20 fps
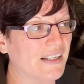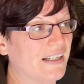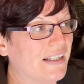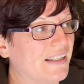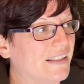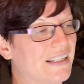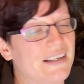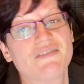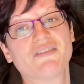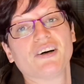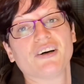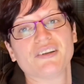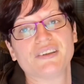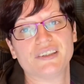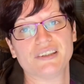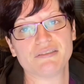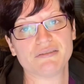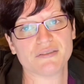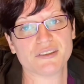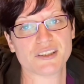they've got
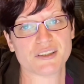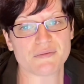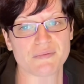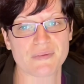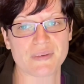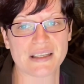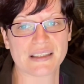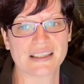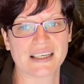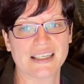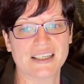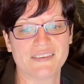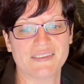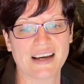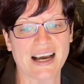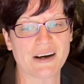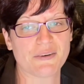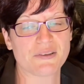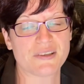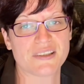different kind of
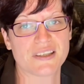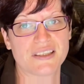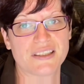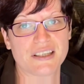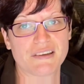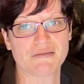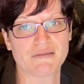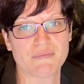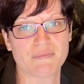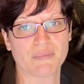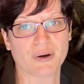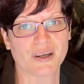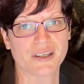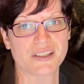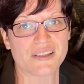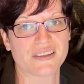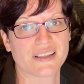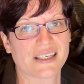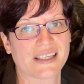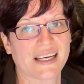houses at different
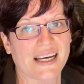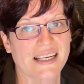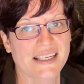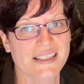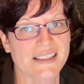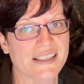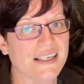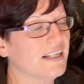points of the cage.